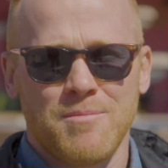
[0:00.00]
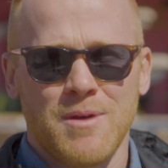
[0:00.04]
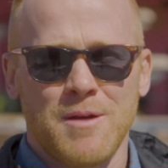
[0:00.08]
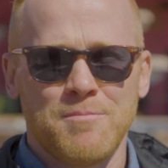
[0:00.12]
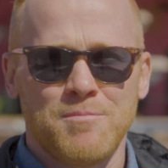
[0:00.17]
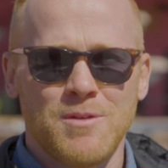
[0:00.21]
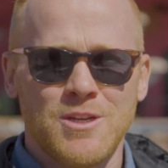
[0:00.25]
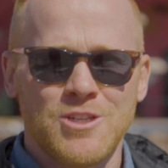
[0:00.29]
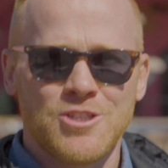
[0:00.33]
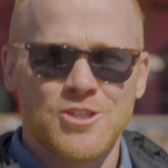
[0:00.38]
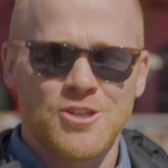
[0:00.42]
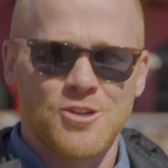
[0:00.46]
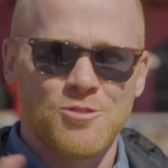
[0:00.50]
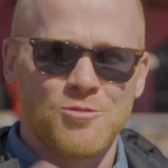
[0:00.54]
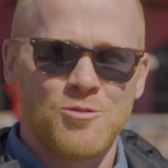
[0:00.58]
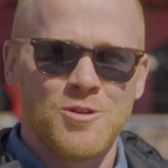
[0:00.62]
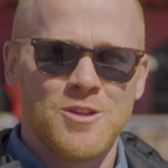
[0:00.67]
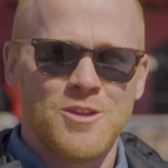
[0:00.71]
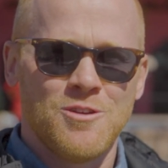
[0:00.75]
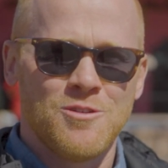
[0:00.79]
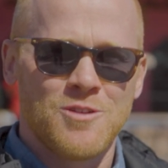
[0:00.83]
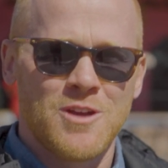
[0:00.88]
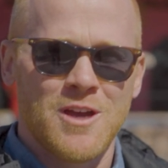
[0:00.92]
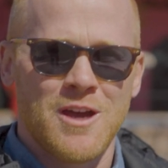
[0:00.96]
But be sure
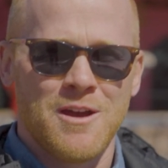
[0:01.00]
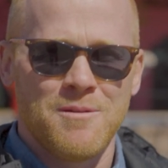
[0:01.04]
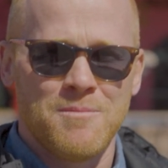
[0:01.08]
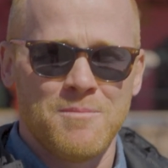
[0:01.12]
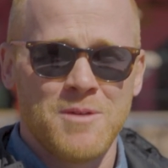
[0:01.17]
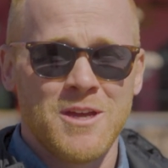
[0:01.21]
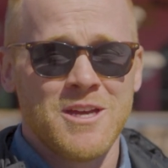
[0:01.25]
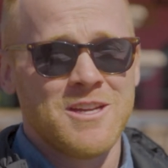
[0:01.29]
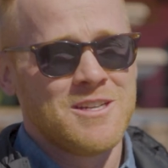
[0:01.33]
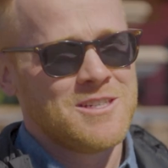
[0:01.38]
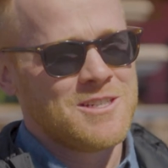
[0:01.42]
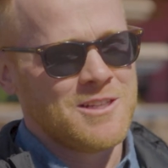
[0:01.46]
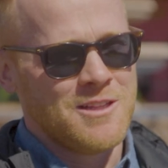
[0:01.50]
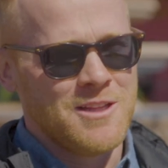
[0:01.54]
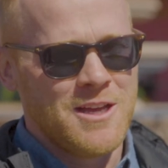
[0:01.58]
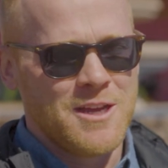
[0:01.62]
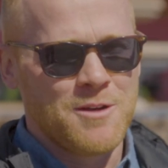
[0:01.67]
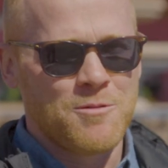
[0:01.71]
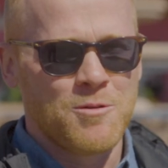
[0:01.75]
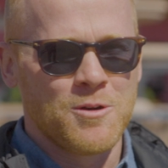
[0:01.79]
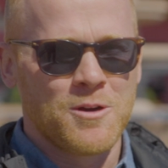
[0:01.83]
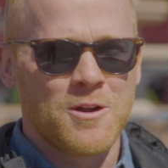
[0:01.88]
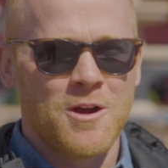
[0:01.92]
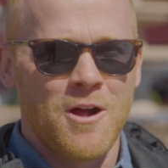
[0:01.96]
when you come to
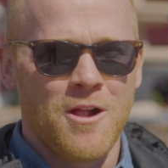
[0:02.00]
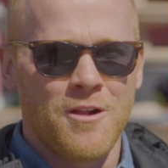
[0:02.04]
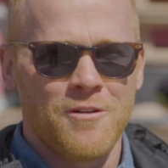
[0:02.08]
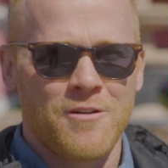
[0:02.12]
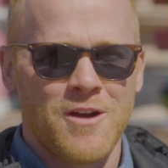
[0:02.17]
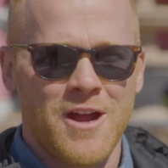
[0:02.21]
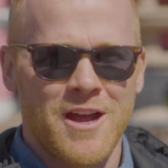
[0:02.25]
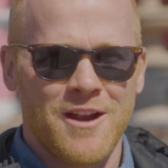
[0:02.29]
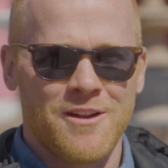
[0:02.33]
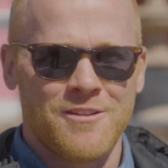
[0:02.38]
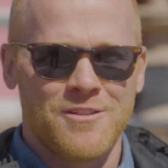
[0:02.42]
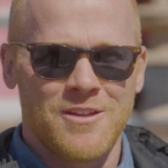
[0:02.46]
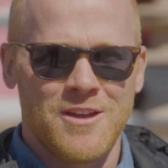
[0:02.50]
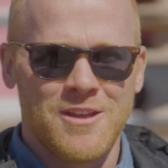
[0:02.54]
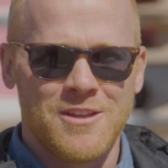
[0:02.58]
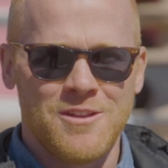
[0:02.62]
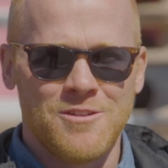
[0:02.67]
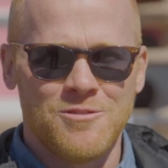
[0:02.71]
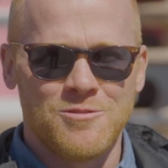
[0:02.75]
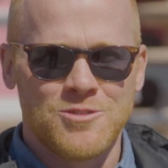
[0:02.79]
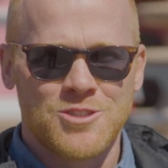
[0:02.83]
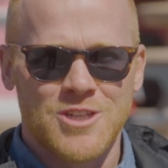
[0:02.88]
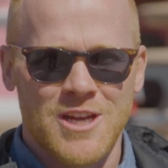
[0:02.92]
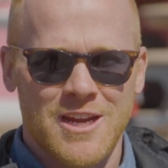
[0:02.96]
Lakewood, Colorado, that
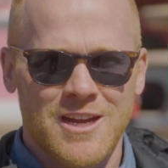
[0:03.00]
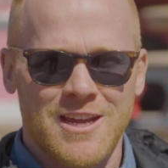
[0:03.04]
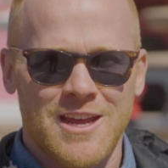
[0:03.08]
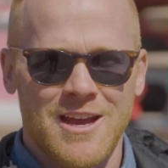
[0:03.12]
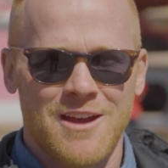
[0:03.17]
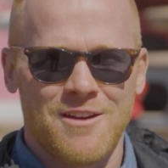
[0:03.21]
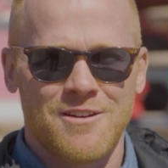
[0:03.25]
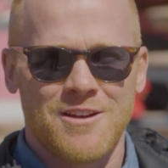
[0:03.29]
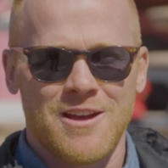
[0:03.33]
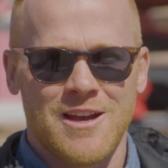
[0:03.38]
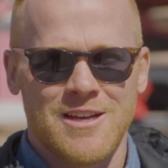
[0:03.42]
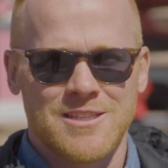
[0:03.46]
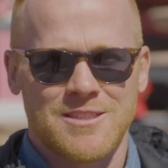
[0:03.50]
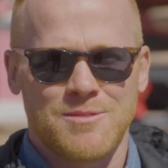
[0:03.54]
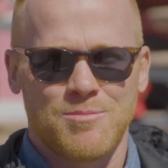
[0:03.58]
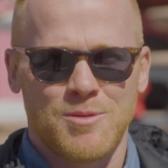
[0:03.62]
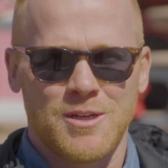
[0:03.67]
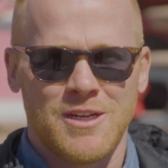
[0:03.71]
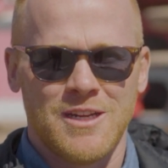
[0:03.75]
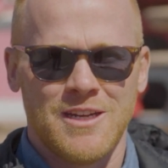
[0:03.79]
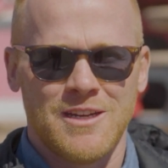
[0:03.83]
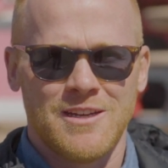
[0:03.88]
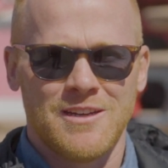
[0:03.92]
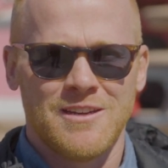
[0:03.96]
you check out Casa
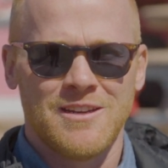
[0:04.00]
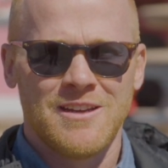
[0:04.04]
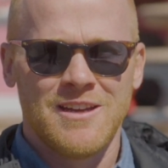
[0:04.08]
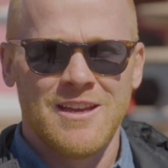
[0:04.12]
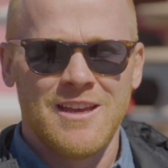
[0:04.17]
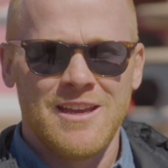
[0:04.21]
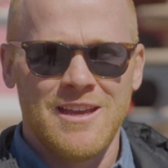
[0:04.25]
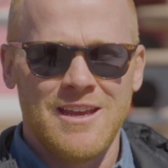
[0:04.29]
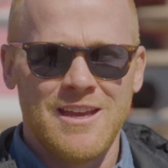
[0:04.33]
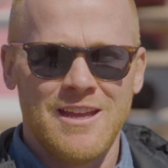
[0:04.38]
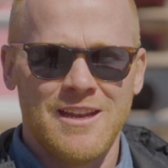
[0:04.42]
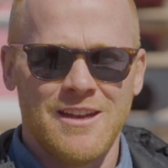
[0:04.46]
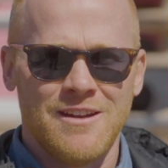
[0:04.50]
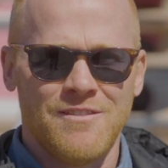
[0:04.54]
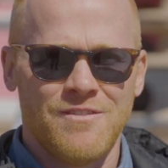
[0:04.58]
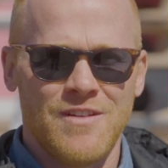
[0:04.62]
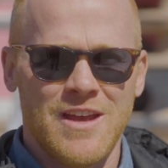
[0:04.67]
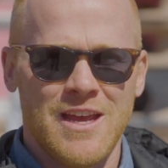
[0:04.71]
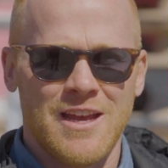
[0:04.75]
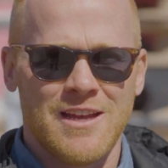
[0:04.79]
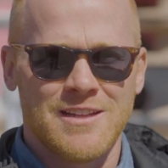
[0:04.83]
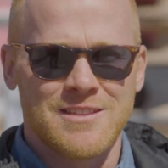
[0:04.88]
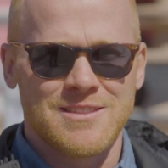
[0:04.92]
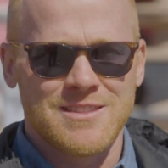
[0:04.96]
Bonita in
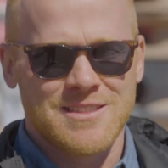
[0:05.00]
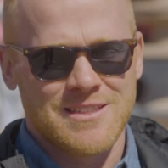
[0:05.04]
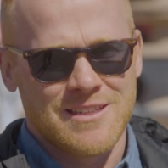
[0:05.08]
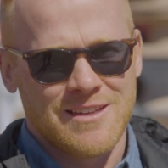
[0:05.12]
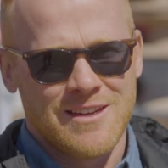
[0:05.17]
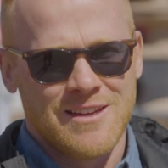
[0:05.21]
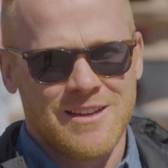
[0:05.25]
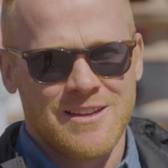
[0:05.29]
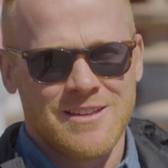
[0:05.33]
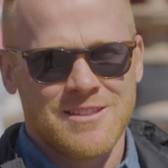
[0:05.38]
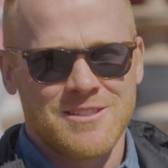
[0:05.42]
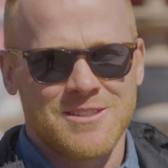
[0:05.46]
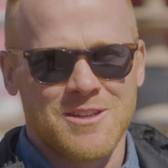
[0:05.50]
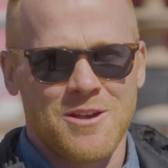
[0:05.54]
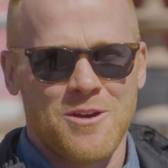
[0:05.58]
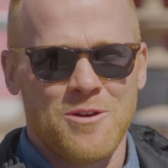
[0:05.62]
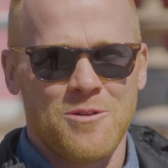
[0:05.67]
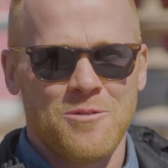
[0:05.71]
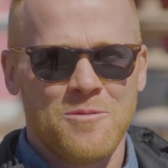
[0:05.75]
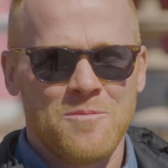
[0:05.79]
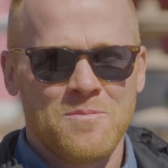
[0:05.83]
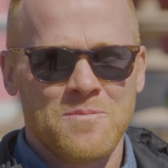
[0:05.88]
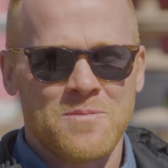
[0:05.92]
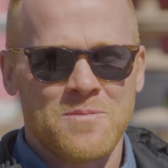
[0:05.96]
advance. So